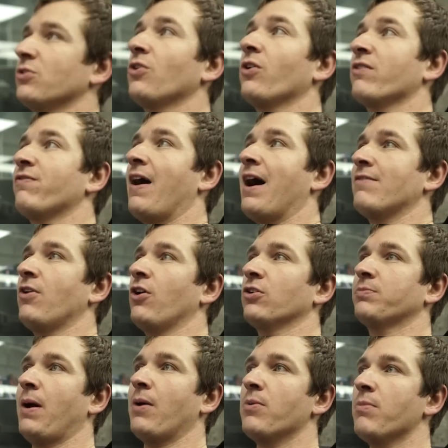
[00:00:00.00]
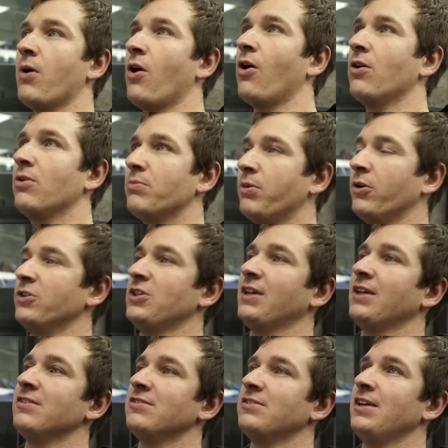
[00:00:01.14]
it's only 5 horsepower more. But as you
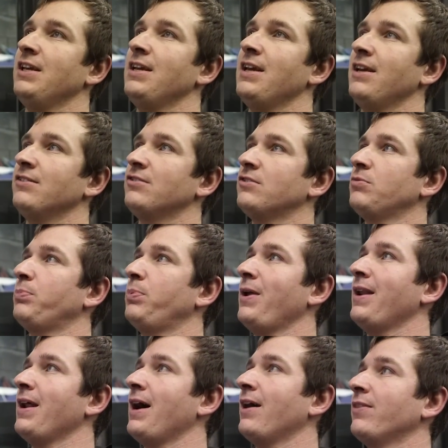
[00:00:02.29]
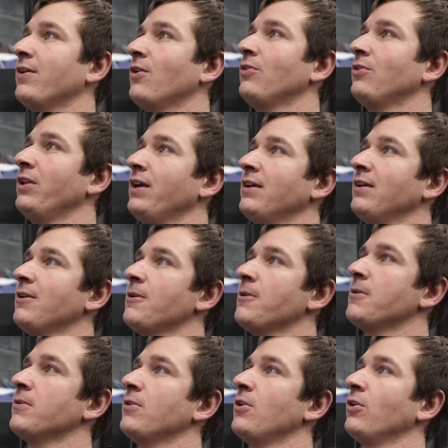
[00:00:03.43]
can see, it's spread out. The only
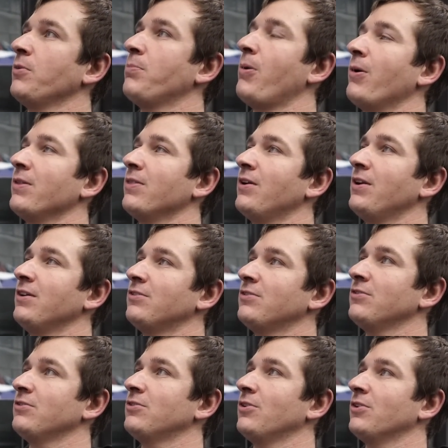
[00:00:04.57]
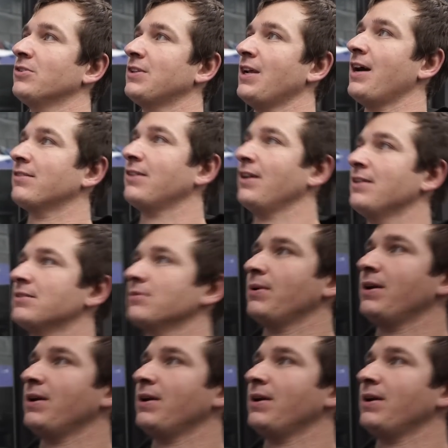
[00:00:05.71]
point that it sort of starts getting to